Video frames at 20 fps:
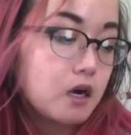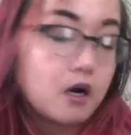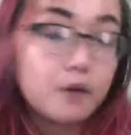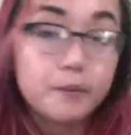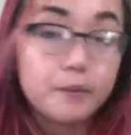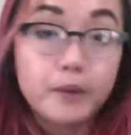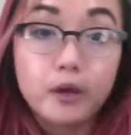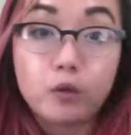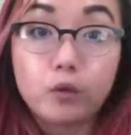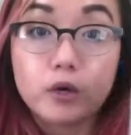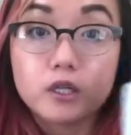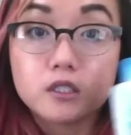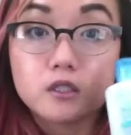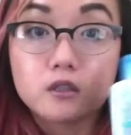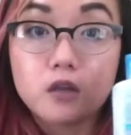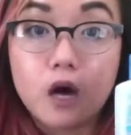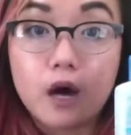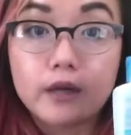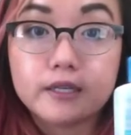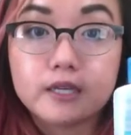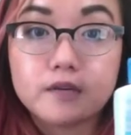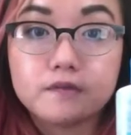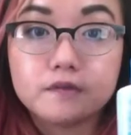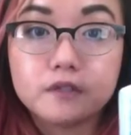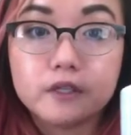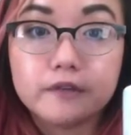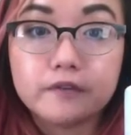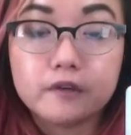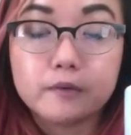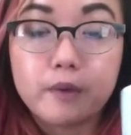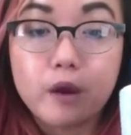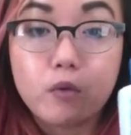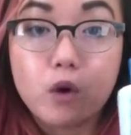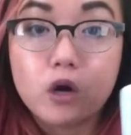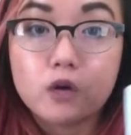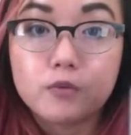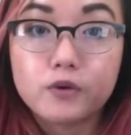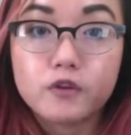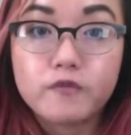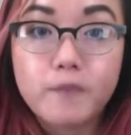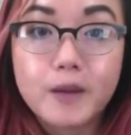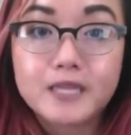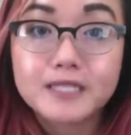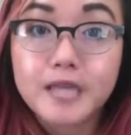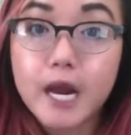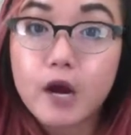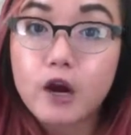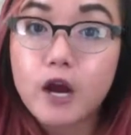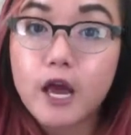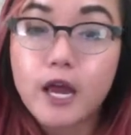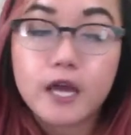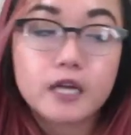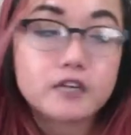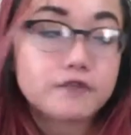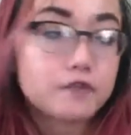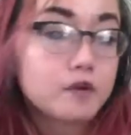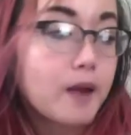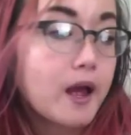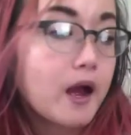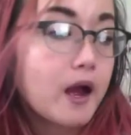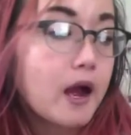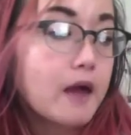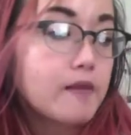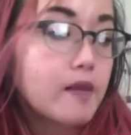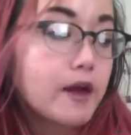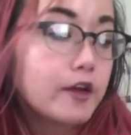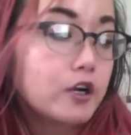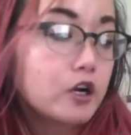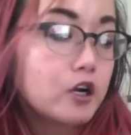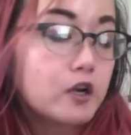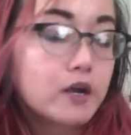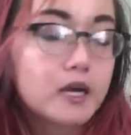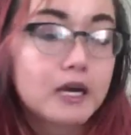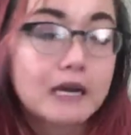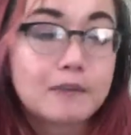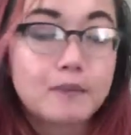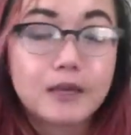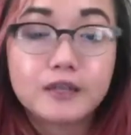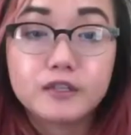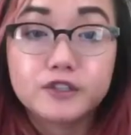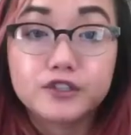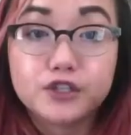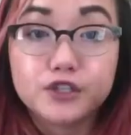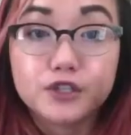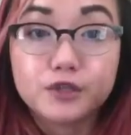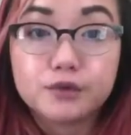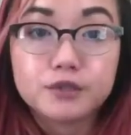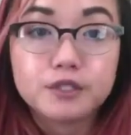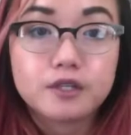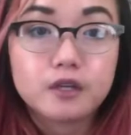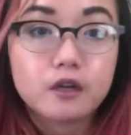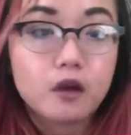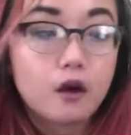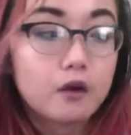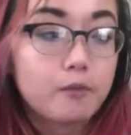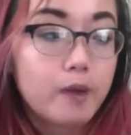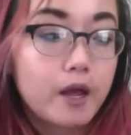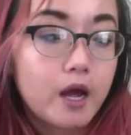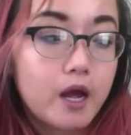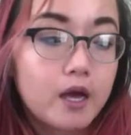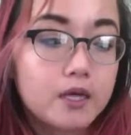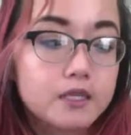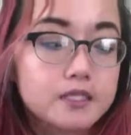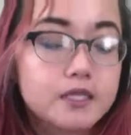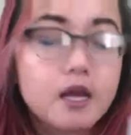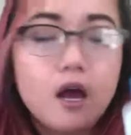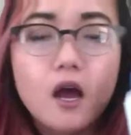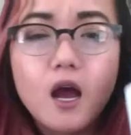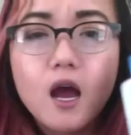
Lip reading: it works a lot, definitely for my waterproof mascara and for my eyeliner. I mainly just used it on my eyes.